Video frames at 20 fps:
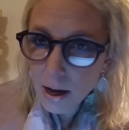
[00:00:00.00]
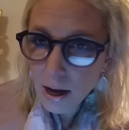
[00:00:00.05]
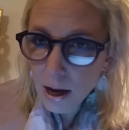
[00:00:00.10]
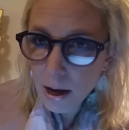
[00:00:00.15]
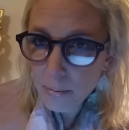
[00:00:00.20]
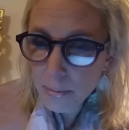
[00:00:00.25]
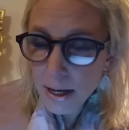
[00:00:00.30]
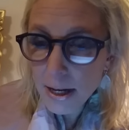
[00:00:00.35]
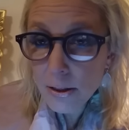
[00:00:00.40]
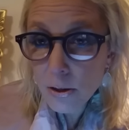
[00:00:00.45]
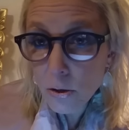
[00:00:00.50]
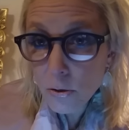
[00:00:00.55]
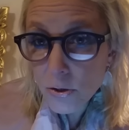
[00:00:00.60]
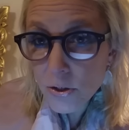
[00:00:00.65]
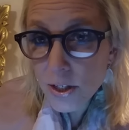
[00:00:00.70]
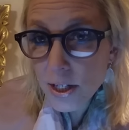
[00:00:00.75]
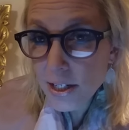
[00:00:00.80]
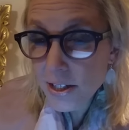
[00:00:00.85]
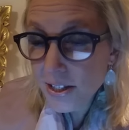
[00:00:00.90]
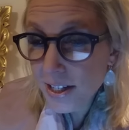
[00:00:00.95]
Um, and
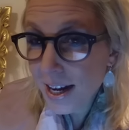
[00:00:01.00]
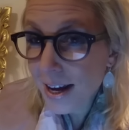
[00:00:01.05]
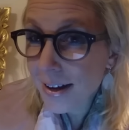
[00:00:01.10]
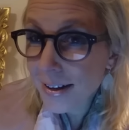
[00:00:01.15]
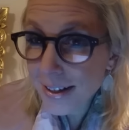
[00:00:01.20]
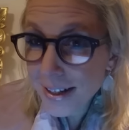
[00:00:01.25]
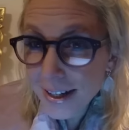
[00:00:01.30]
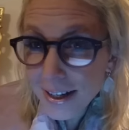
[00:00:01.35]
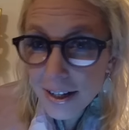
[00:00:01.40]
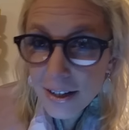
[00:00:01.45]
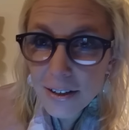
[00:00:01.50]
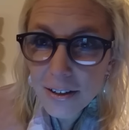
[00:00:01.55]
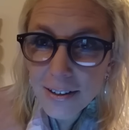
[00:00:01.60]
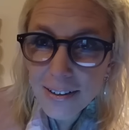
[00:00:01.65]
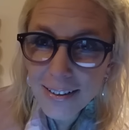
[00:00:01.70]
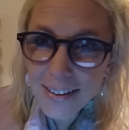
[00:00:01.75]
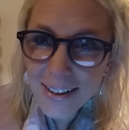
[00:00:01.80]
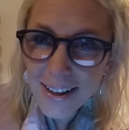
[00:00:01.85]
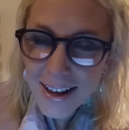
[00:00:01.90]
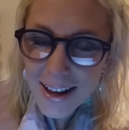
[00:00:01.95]
those things can
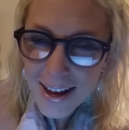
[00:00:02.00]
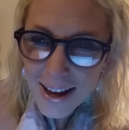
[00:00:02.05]
heal.